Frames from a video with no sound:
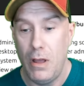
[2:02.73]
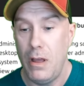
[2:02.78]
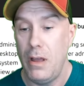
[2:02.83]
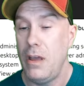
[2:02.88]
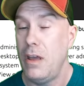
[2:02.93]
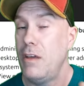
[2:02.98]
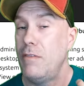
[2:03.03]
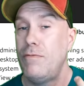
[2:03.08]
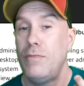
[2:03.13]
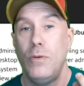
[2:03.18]

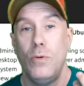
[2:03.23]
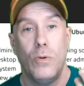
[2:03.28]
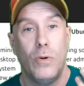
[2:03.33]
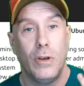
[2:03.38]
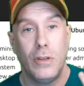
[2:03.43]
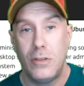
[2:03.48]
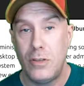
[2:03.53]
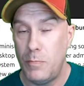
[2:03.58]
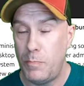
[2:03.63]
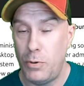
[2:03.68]
if you
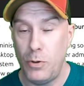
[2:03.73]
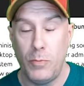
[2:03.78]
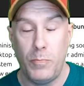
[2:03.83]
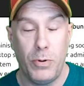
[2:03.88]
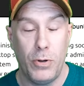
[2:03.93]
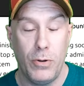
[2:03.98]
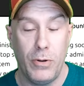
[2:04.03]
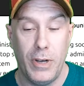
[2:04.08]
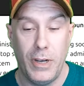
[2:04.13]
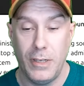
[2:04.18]
want to
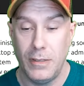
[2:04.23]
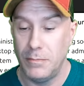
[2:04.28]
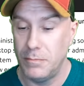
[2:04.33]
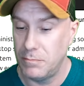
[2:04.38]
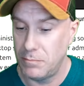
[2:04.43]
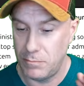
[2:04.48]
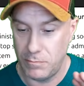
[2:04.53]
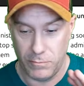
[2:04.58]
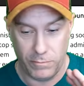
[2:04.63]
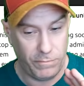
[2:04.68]
poo-poo it,
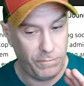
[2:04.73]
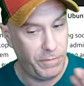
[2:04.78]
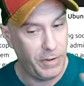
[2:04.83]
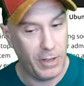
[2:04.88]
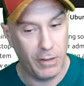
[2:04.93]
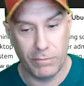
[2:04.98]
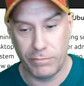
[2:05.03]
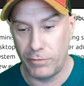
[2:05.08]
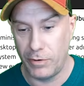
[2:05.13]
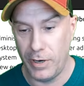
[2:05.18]

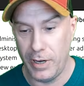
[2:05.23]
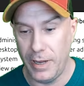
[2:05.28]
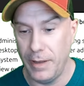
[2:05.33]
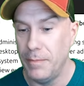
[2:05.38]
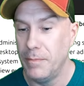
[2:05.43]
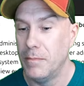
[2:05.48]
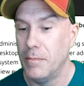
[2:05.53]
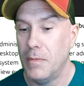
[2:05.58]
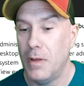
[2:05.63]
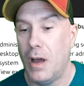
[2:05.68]
feel free.
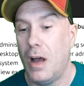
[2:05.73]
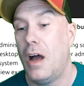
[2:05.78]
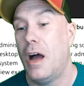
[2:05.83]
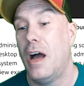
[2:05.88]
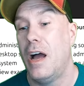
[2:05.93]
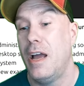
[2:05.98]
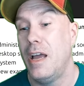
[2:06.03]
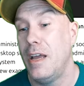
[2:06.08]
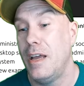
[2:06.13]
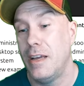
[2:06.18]

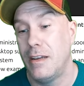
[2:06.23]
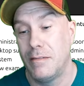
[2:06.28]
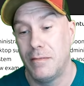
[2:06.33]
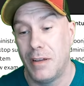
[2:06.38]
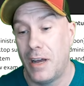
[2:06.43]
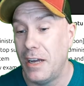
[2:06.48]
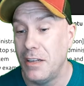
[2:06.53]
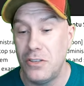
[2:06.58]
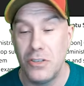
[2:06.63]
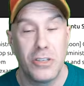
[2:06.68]
I
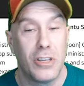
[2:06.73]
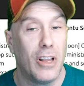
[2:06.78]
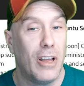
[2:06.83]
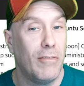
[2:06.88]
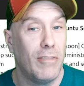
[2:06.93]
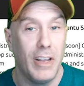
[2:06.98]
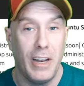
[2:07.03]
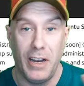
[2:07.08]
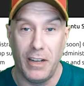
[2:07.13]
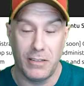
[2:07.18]
just love
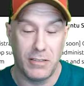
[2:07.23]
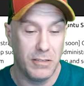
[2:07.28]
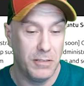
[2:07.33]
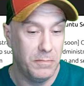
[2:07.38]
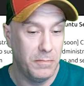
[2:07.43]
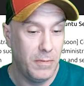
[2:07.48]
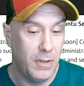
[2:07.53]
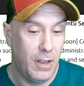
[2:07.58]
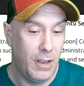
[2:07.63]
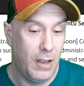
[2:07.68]
Linux.
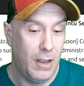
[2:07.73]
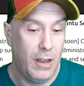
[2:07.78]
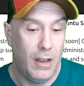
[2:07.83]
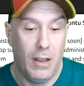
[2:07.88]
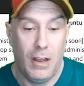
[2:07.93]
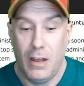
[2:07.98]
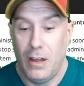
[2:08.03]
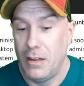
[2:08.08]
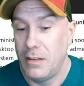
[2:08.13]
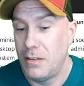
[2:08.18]

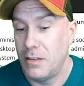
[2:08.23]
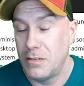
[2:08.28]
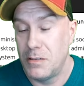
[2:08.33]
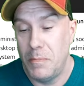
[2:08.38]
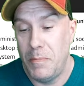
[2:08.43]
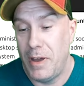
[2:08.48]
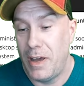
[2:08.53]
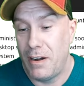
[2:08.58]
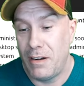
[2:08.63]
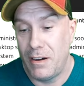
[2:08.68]
Doesn't
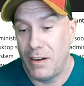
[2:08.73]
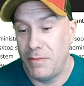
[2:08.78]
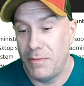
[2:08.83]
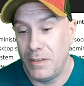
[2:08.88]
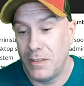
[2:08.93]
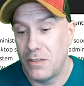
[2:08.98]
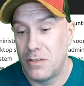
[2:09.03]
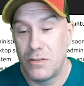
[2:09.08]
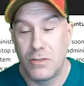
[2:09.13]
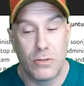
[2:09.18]
matter if
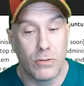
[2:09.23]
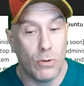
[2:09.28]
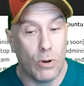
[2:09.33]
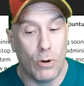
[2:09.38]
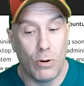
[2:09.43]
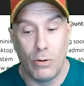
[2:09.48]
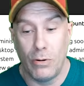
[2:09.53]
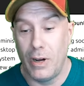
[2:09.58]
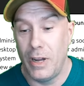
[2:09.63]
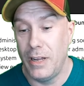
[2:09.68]
it's
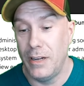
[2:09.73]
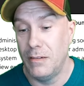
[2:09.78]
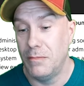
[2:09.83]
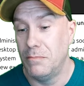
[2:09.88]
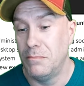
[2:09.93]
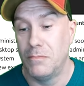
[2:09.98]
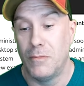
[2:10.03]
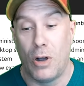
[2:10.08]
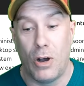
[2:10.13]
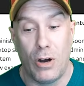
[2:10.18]

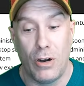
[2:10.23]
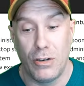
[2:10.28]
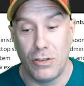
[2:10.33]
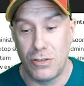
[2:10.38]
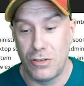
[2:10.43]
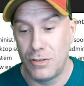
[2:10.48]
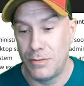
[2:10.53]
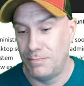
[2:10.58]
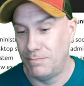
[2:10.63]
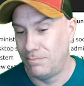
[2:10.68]
Soren,
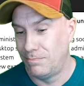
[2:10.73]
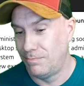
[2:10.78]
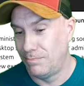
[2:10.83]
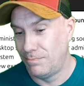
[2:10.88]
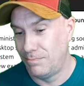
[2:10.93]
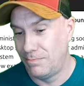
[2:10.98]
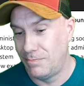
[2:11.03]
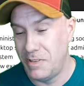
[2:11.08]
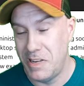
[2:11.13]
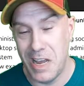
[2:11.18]
Arch,
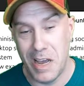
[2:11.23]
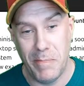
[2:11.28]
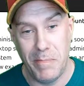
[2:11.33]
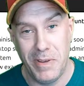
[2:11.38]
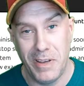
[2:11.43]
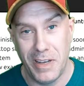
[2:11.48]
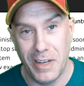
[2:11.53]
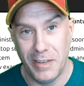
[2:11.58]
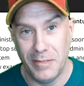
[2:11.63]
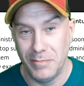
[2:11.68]

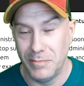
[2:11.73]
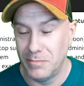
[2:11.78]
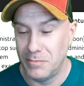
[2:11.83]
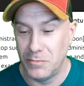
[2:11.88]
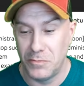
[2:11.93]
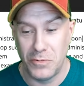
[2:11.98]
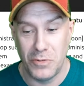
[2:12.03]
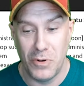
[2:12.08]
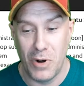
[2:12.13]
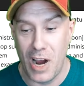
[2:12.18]

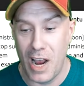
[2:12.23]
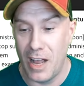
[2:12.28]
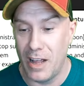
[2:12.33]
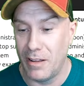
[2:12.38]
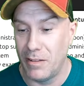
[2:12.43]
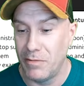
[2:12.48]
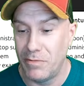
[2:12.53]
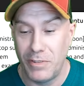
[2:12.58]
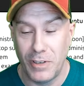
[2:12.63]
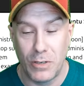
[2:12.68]
Debian,
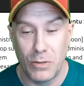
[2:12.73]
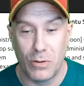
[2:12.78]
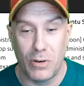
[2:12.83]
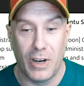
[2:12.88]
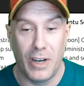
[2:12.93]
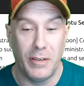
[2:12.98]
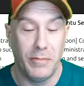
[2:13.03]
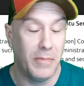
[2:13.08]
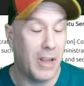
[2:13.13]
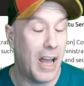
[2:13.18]
RHEL,
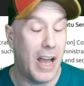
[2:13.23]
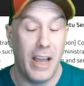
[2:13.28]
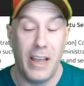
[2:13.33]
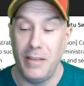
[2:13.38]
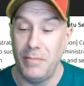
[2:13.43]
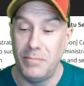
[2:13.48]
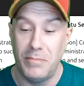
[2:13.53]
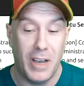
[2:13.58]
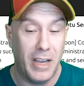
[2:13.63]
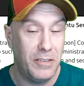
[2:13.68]
Fedora.
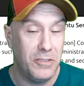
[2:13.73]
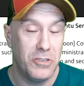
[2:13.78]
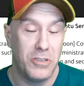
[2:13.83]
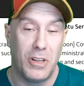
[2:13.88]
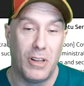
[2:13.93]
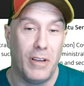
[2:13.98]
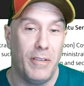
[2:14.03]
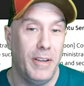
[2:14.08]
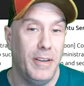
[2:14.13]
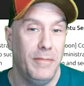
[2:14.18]
I just
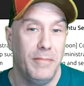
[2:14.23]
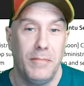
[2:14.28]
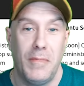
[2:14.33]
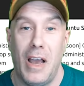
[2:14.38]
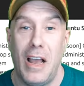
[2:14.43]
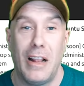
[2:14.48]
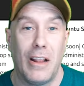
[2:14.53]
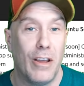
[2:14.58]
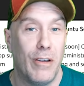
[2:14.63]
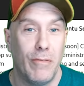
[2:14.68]
love it.
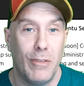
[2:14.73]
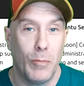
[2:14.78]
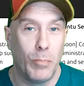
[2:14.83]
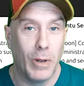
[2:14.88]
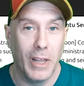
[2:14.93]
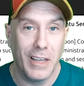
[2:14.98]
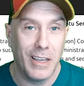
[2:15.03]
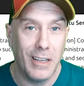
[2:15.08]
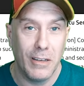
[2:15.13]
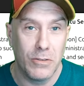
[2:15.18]
I love the
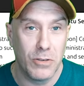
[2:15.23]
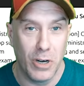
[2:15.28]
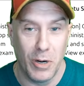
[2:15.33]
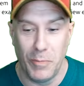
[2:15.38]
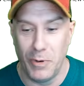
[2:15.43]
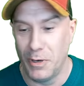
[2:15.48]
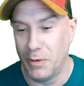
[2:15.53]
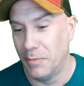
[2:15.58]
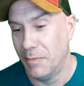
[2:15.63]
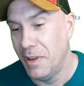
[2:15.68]
blinking
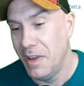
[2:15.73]
terminal.